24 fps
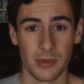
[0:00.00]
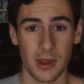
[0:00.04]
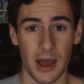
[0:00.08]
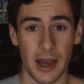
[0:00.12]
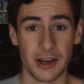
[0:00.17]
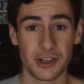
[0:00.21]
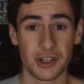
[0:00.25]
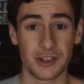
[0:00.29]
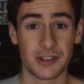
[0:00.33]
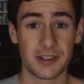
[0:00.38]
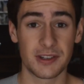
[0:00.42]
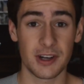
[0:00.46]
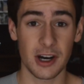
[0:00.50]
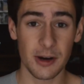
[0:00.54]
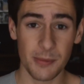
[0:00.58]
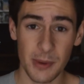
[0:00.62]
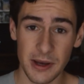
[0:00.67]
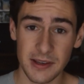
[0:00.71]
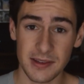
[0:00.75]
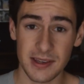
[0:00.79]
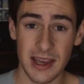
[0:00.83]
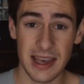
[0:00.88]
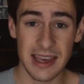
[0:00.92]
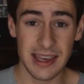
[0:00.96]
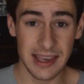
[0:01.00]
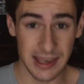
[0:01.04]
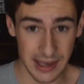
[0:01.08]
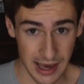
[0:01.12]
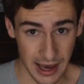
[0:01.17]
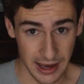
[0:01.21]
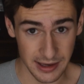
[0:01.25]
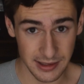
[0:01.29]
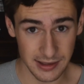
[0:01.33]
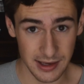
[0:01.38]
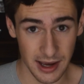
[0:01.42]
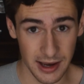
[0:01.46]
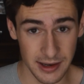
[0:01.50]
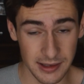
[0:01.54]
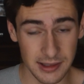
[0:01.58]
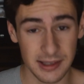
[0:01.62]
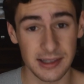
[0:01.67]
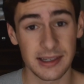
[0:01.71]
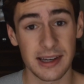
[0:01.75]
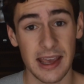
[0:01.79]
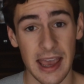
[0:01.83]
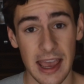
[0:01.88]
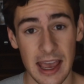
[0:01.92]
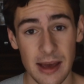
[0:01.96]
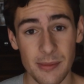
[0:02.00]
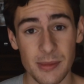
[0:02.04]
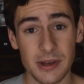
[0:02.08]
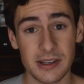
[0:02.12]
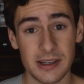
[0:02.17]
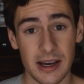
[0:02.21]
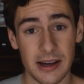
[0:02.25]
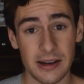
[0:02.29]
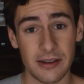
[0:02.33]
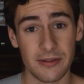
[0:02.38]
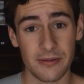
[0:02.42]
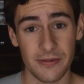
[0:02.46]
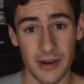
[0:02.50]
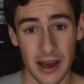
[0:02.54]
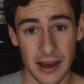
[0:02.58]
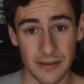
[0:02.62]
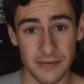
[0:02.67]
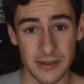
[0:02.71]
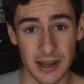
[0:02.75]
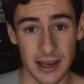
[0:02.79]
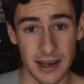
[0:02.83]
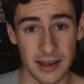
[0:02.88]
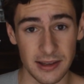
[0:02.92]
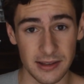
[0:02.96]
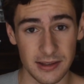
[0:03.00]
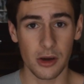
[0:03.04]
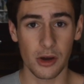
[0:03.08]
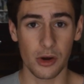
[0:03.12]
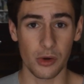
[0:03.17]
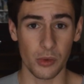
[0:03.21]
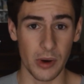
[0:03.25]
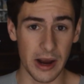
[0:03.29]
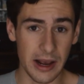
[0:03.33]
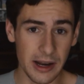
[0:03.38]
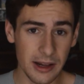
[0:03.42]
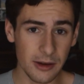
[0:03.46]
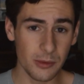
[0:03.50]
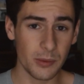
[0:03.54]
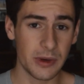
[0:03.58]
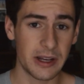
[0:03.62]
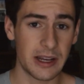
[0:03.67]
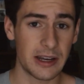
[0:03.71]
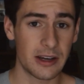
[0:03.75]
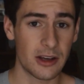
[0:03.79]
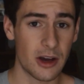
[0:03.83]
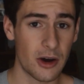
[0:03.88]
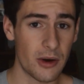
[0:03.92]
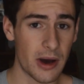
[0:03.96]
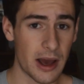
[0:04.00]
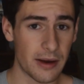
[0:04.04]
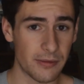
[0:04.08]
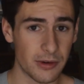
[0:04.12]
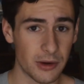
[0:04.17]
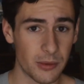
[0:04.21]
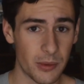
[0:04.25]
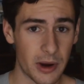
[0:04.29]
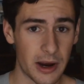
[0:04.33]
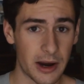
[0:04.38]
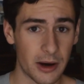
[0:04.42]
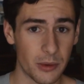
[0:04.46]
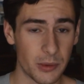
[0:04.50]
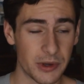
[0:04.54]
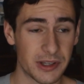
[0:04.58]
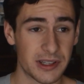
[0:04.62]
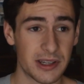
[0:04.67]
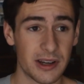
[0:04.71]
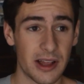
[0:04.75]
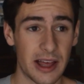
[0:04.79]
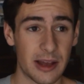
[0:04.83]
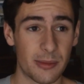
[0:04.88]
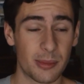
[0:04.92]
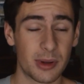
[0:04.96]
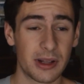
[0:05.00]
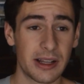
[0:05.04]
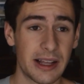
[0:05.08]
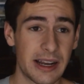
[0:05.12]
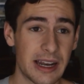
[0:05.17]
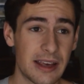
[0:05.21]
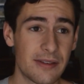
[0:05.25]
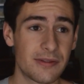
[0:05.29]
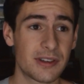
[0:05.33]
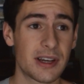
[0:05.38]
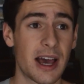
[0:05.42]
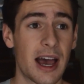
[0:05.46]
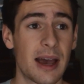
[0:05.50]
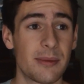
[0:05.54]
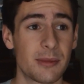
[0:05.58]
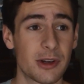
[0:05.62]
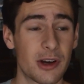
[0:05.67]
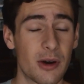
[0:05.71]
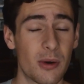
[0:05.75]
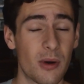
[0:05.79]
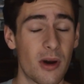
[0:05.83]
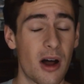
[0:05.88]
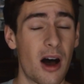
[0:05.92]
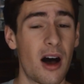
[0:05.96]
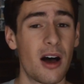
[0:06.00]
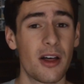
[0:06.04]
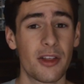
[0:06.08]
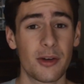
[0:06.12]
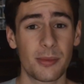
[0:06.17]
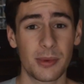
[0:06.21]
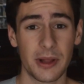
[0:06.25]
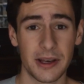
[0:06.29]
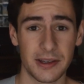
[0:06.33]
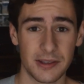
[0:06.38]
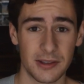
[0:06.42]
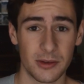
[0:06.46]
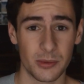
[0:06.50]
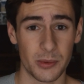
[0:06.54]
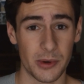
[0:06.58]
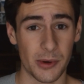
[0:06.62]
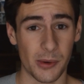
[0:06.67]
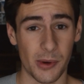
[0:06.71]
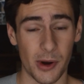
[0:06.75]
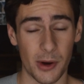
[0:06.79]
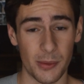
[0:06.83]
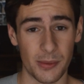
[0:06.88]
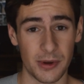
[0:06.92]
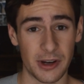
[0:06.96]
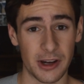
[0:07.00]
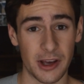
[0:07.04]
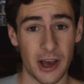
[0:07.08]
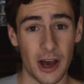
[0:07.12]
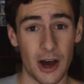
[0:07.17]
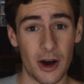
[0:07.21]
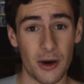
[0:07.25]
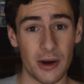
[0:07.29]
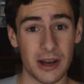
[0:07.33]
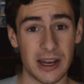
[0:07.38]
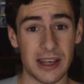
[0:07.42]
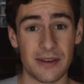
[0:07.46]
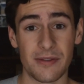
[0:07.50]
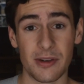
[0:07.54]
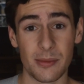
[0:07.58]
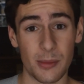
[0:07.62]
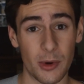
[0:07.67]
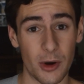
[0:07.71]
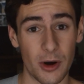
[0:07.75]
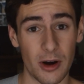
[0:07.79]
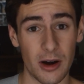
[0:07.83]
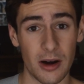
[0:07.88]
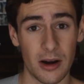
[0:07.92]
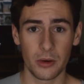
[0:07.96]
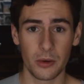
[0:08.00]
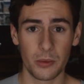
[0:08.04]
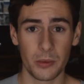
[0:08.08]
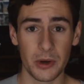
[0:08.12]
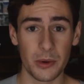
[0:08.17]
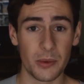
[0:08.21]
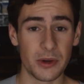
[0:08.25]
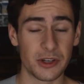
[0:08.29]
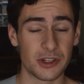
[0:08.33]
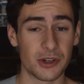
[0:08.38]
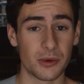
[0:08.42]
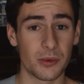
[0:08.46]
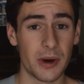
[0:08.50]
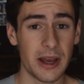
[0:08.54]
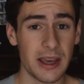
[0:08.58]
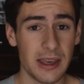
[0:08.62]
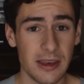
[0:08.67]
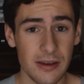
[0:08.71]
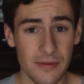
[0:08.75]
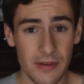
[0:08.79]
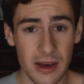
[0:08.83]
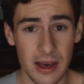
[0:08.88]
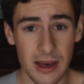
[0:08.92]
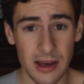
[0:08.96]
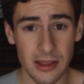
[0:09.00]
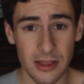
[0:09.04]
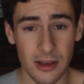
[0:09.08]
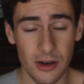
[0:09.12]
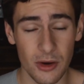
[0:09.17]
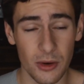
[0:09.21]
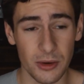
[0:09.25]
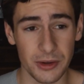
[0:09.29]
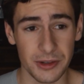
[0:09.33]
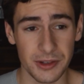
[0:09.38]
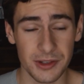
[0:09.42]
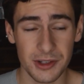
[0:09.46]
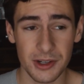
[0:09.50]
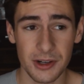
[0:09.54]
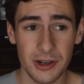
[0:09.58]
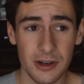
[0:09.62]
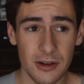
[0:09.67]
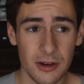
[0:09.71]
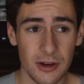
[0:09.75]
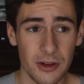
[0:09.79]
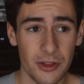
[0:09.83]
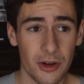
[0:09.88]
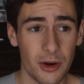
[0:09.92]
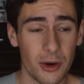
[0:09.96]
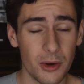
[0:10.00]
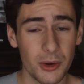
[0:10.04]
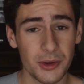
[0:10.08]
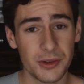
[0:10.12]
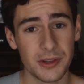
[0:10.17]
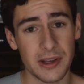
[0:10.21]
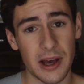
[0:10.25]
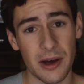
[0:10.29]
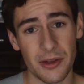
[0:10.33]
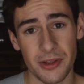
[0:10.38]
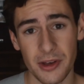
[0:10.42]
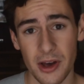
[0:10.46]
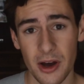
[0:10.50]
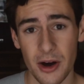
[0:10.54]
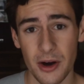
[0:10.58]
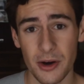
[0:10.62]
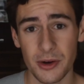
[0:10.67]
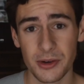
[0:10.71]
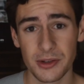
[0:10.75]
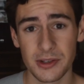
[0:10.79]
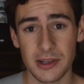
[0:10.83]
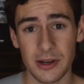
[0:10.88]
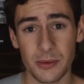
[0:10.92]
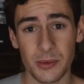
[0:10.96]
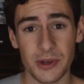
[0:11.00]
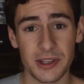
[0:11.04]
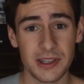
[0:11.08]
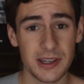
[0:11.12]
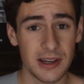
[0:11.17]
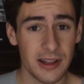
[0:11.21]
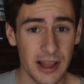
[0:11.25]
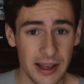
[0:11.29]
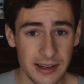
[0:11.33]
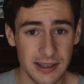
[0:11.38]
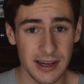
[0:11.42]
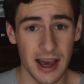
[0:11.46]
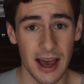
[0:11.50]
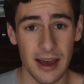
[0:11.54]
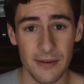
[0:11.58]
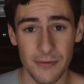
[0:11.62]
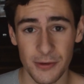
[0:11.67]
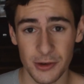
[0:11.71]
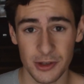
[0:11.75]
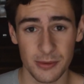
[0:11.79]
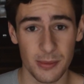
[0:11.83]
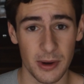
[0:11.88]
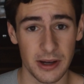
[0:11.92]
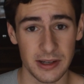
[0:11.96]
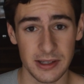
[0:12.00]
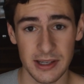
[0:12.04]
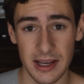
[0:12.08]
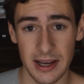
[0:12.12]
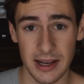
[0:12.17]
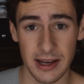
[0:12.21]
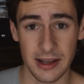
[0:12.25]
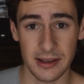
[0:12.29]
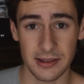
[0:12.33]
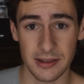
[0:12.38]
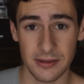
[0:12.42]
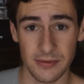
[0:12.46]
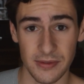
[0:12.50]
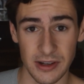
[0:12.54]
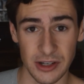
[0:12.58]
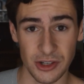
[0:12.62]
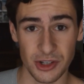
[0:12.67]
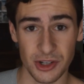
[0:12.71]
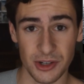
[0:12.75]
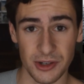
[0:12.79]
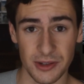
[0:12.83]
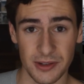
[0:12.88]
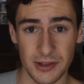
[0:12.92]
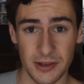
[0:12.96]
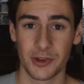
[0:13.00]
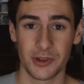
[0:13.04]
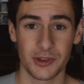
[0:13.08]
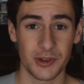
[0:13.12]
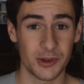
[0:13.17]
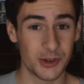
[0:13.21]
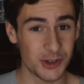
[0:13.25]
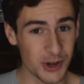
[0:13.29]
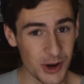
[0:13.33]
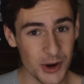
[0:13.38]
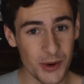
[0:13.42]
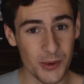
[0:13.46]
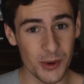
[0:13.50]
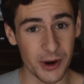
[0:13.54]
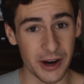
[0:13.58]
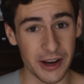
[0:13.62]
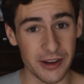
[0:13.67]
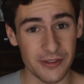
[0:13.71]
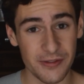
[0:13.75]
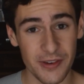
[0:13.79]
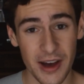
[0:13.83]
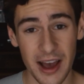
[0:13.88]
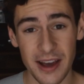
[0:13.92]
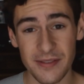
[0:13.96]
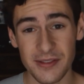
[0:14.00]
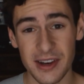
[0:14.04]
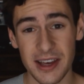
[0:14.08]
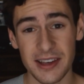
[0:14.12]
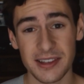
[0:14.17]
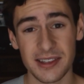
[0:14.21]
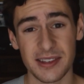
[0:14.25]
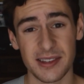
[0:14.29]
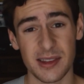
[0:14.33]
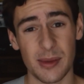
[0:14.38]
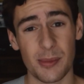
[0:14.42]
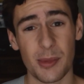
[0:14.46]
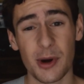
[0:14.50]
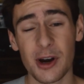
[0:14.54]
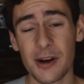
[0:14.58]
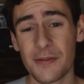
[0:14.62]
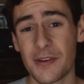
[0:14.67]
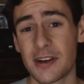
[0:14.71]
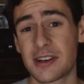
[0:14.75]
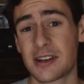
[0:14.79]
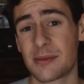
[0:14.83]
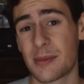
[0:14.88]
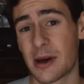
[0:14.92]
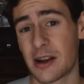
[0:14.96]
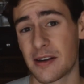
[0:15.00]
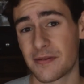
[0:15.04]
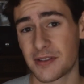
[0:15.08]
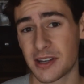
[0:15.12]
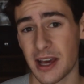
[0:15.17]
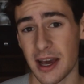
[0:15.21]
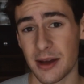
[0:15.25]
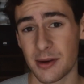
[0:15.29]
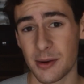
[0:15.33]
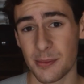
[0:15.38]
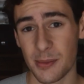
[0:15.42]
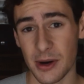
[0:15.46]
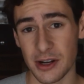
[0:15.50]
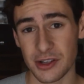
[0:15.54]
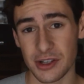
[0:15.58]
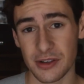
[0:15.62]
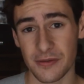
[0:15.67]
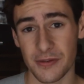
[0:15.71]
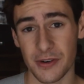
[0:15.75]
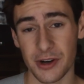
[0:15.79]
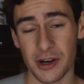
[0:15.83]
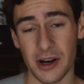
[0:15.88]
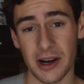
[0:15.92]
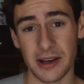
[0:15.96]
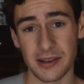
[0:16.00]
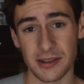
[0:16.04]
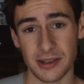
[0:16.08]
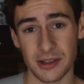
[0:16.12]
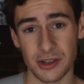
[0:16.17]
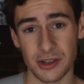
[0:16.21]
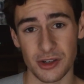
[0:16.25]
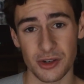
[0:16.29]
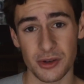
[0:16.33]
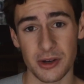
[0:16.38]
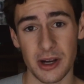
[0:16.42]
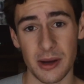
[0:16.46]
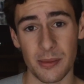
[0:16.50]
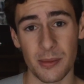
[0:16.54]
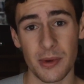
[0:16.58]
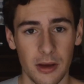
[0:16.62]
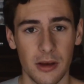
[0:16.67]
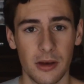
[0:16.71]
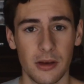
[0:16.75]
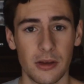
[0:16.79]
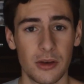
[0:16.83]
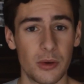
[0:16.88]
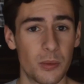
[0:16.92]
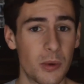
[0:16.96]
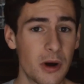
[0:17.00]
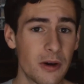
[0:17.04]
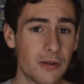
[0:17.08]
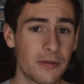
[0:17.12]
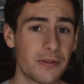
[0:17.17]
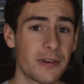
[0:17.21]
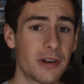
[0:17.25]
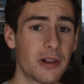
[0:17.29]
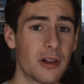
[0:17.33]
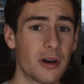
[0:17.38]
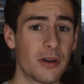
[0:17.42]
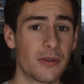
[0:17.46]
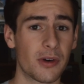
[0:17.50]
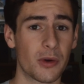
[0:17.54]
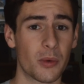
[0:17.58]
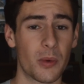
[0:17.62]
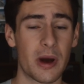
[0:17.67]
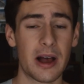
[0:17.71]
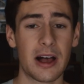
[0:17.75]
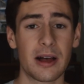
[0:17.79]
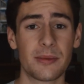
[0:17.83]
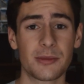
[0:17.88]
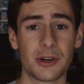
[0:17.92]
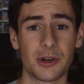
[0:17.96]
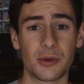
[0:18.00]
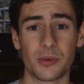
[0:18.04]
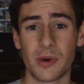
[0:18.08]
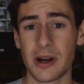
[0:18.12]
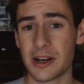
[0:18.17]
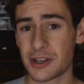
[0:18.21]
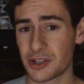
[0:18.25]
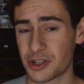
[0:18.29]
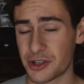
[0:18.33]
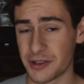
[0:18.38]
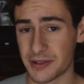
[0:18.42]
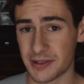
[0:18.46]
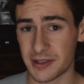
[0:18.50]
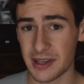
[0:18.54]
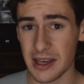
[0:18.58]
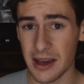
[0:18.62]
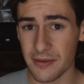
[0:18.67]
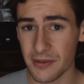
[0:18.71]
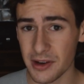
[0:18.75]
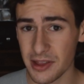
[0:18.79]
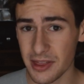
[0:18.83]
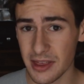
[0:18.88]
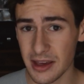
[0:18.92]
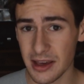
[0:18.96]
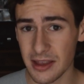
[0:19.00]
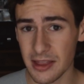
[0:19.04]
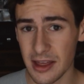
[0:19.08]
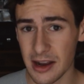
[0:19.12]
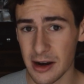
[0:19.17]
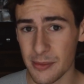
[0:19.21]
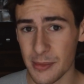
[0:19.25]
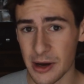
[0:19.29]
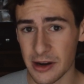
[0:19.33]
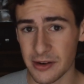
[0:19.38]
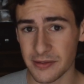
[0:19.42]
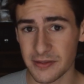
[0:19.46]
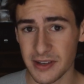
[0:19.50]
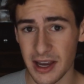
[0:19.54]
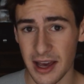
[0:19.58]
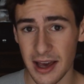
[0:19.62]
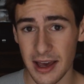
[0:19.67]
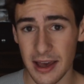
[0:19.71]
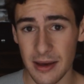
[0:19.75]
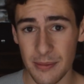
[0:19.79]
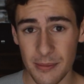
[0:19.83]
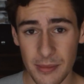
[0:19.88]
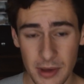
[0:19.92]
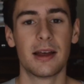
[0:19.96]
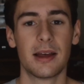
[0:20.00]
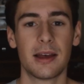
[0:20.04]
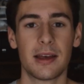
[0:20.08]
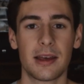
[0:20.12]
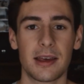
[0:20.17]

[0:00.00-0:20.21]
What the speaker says: I should start by saying yes, Iceland can be done in 5 days. Granted, we didn't go everywhere, we still had plenty of time to go to all the places we were hoping to go, and even more. We went to Reykjavik, the Golden Circle, the whole south coast, and we still had time for spontaneous adventures. So don't worry, 5 days is the perfect amount of time to budget for your Iceland trip. You won't feel overwhelmed or rushed to see everything in that amount of time.